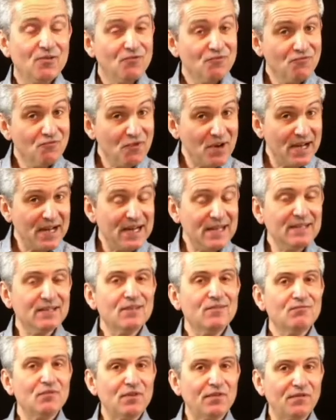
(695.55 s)

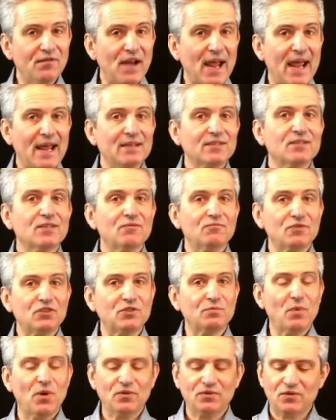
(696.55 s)
Read, reflect,
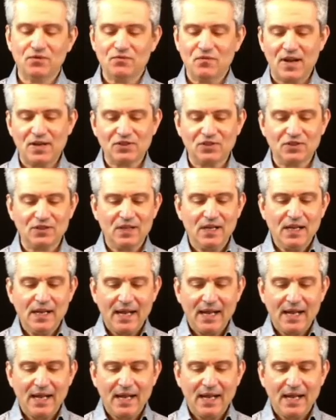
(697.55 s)
respond and rest.